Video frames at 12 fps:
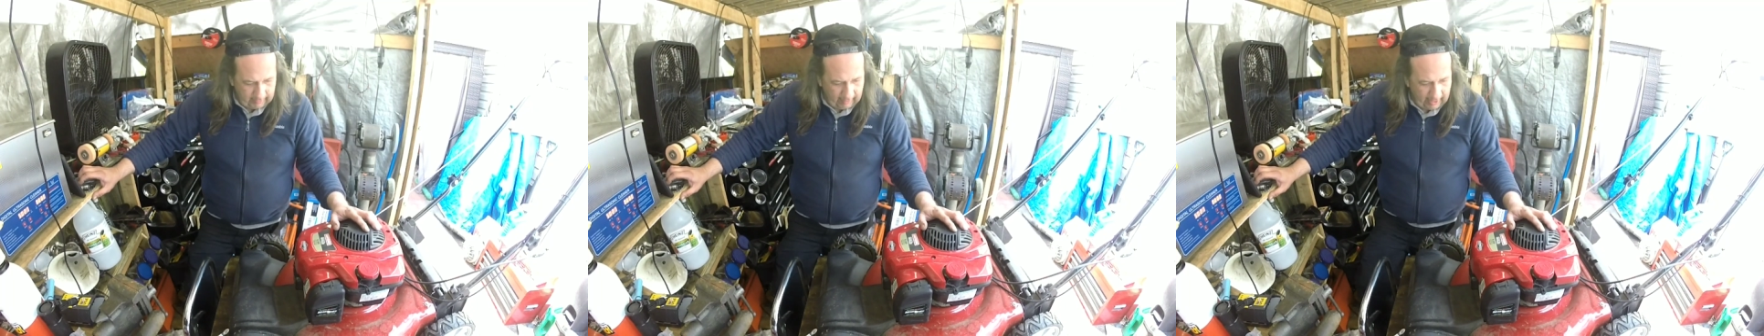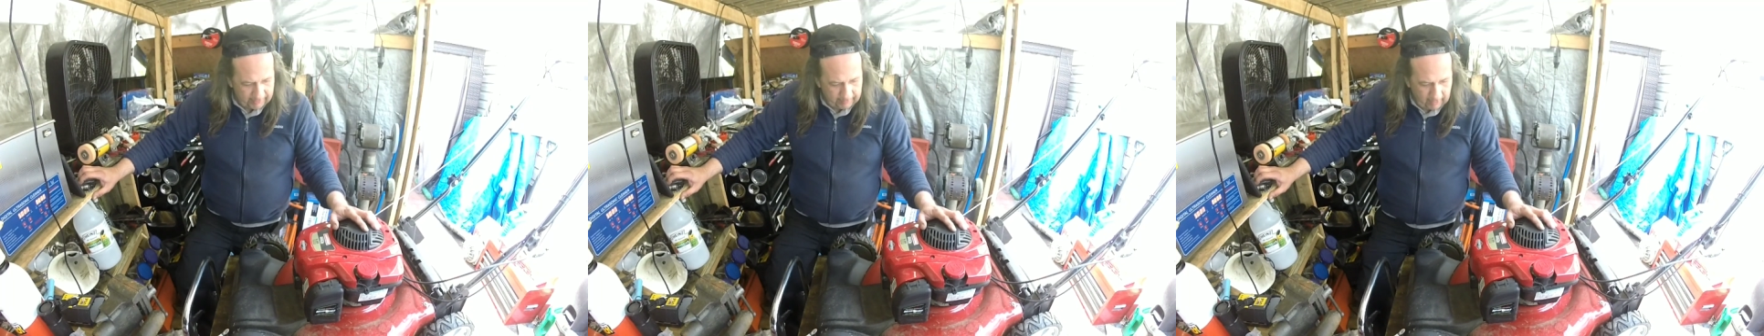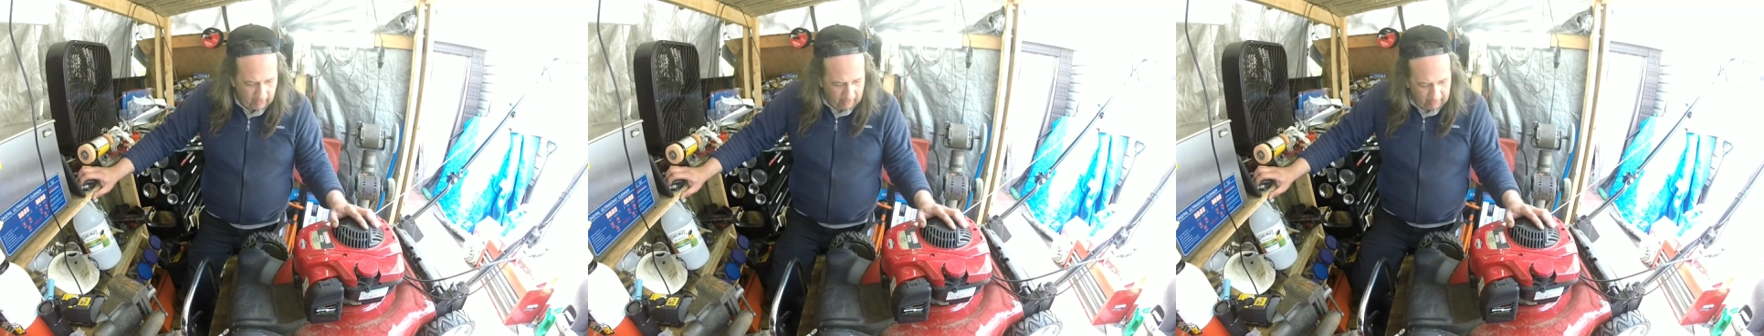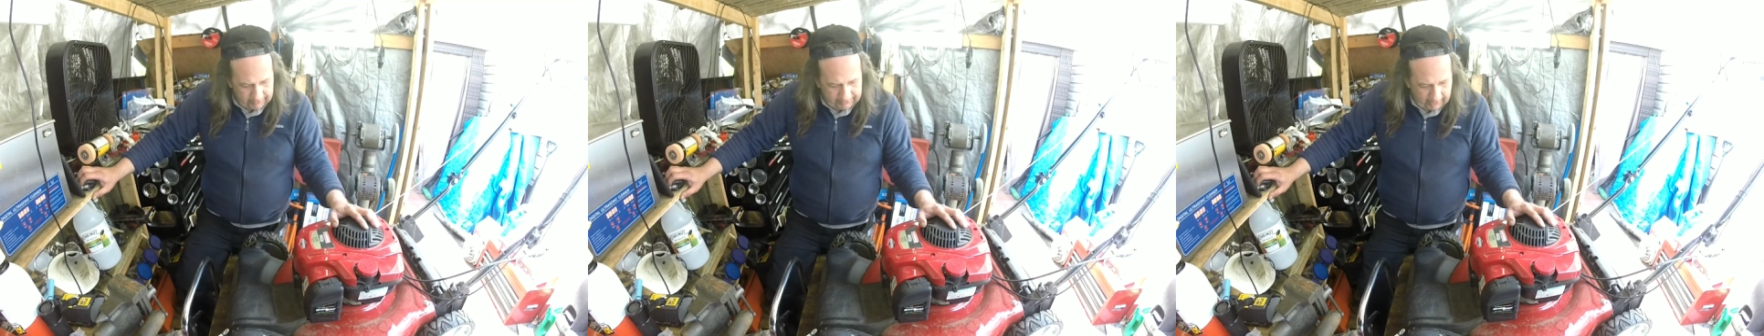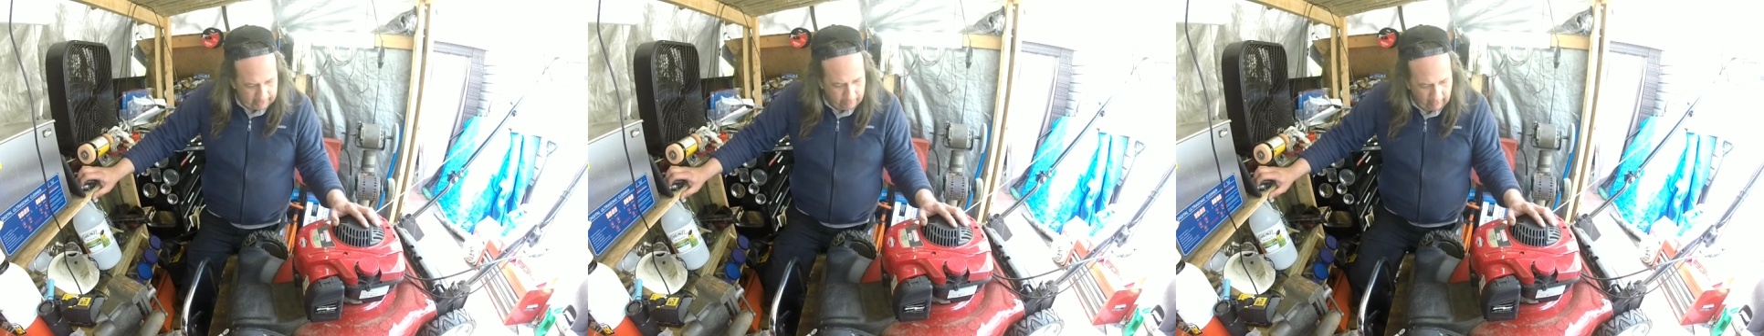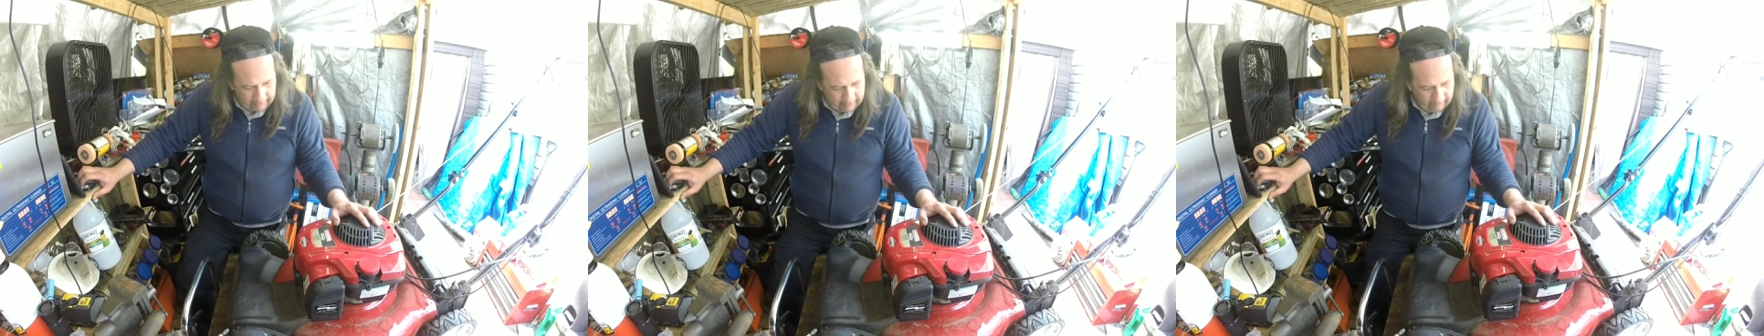Craftsman Gold
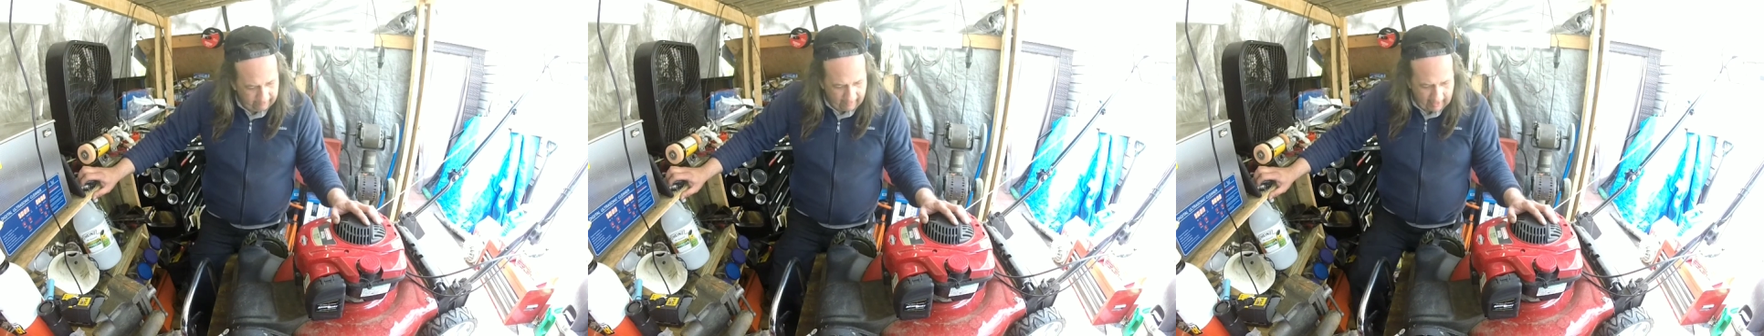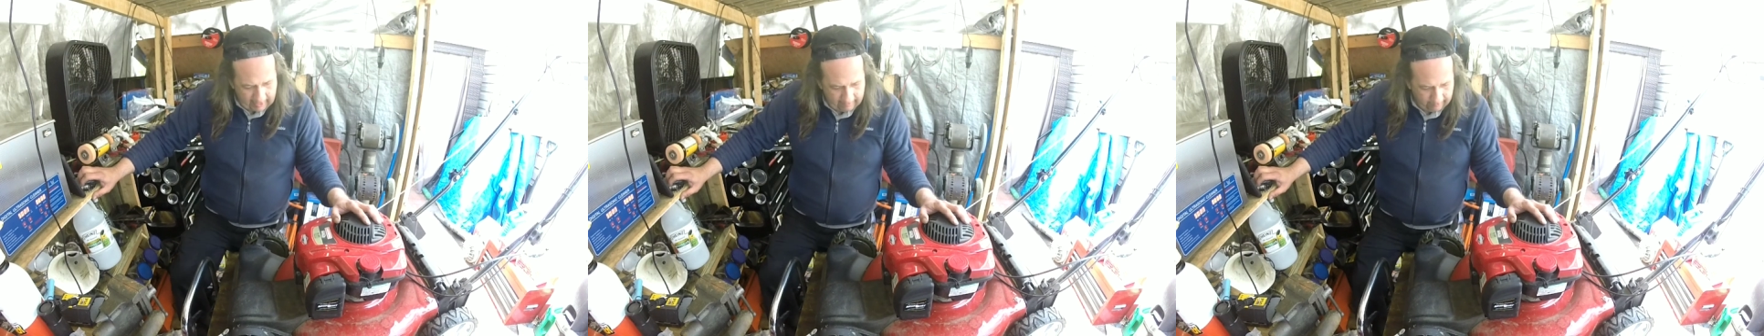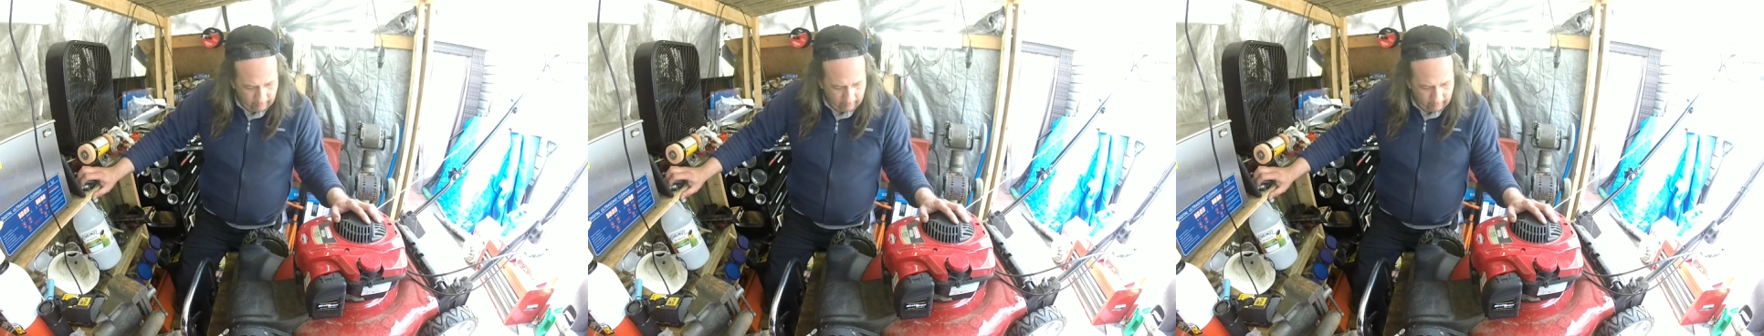6.25